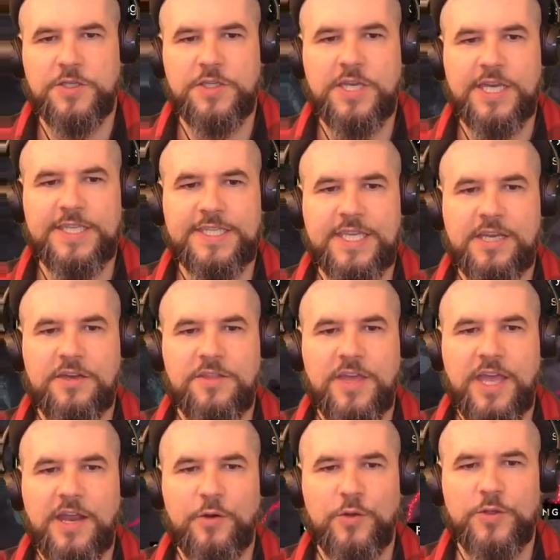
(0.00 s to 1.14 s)
You guys see how the
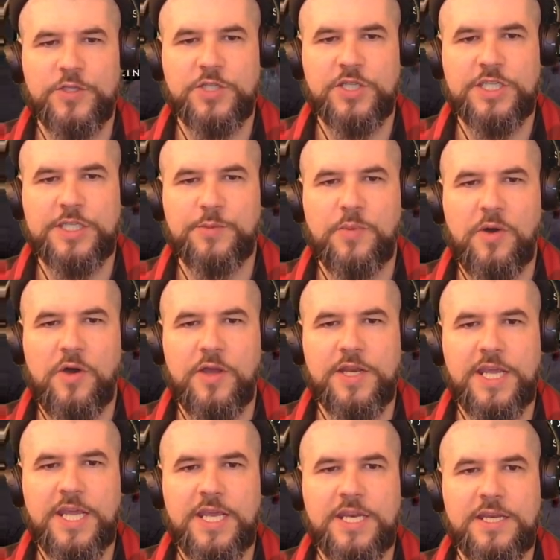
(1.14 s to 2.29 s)
heralds just
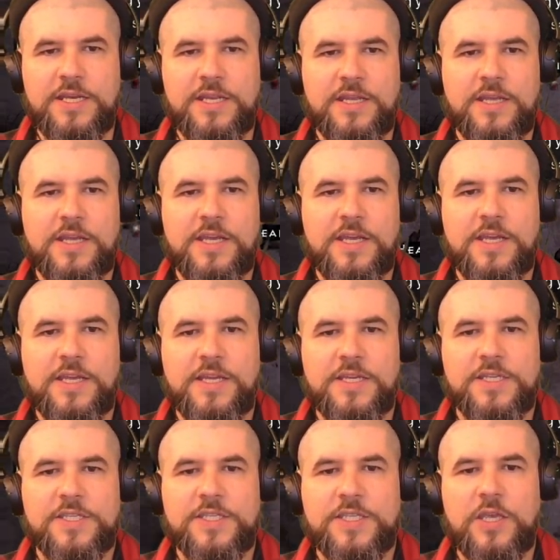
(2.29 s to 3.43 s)
spawned in?
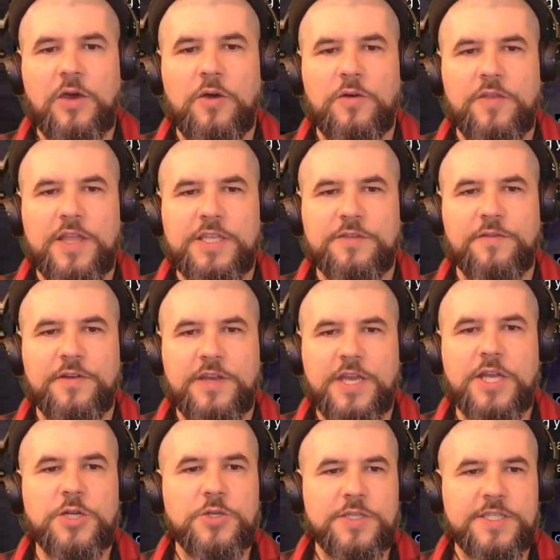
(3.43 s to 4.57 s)
So that's very
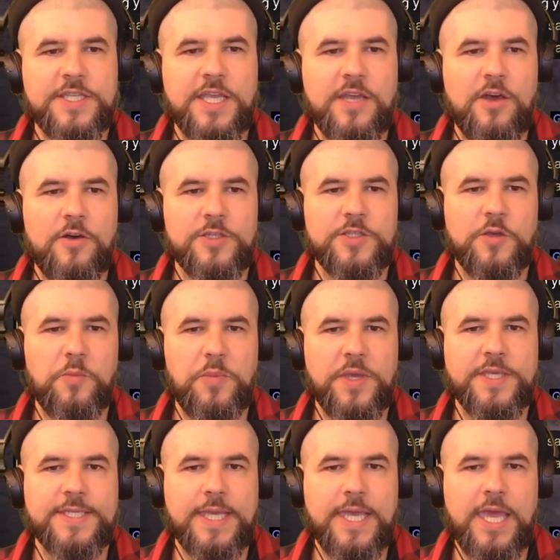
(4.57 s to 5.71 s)
interesting. Also,
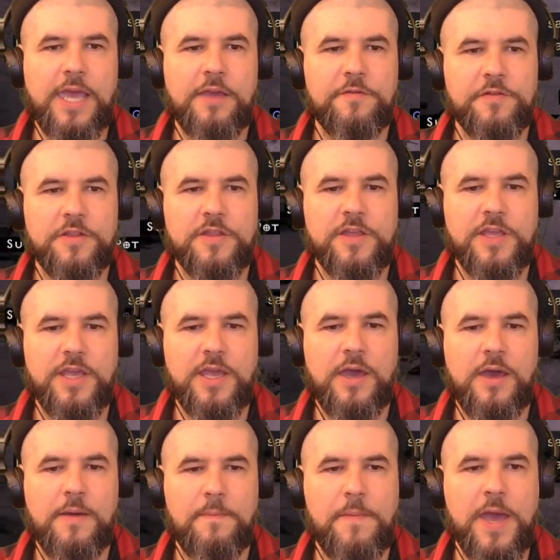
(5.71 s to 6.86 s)
piece of cake for the
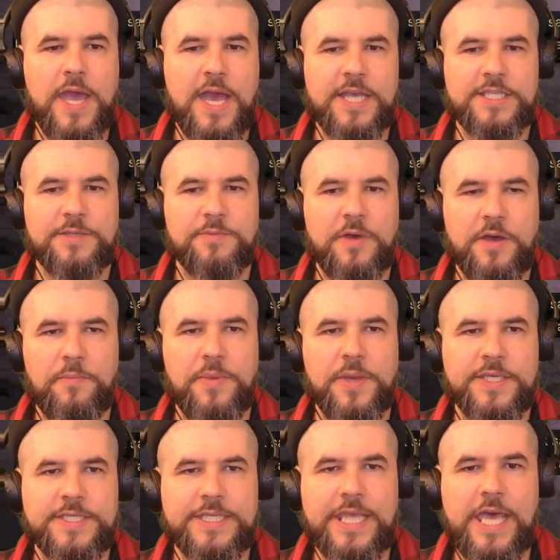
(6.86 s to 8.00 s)
Miasma
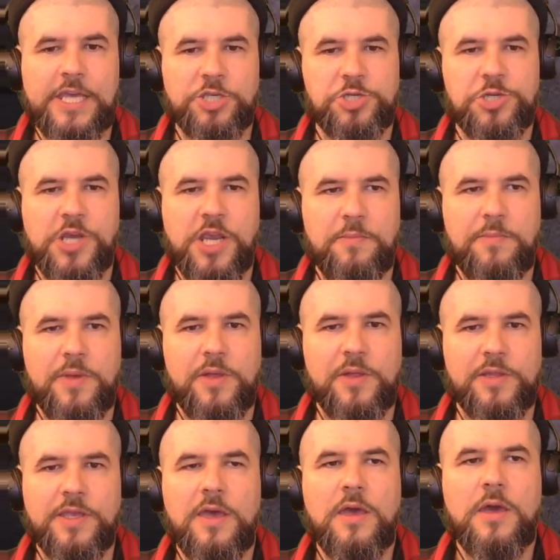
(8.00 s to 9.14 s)
Abyss slash Chain
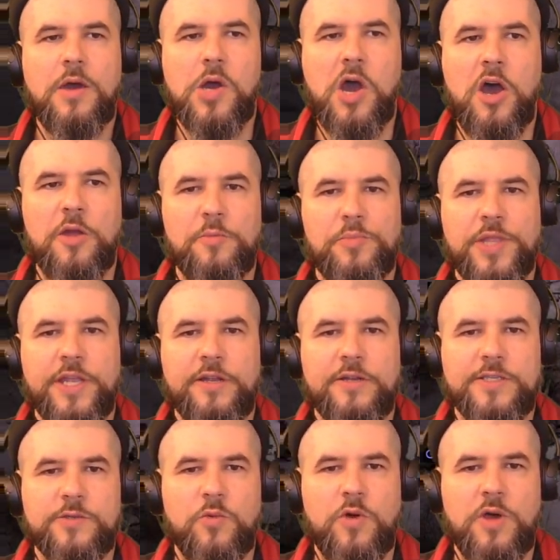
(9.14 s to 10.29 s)
build on
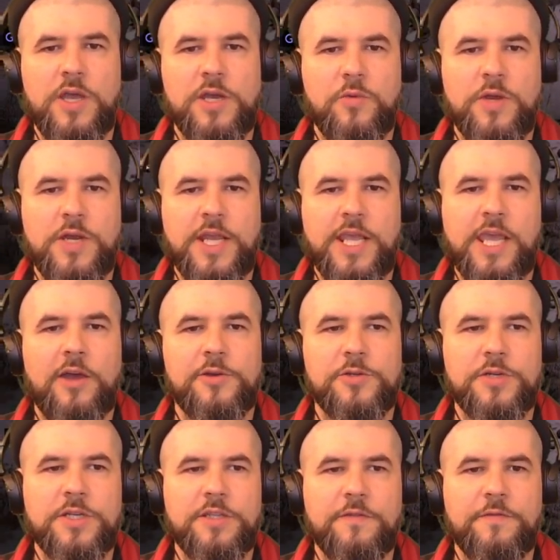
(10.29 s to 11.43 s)
players 1 when
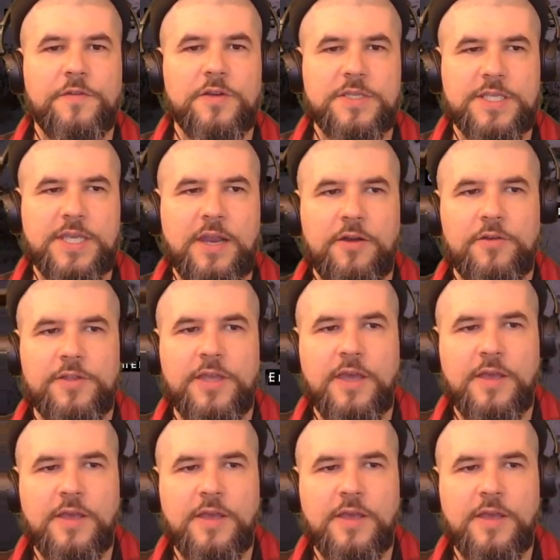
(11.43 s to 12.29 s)
encountering the first herald.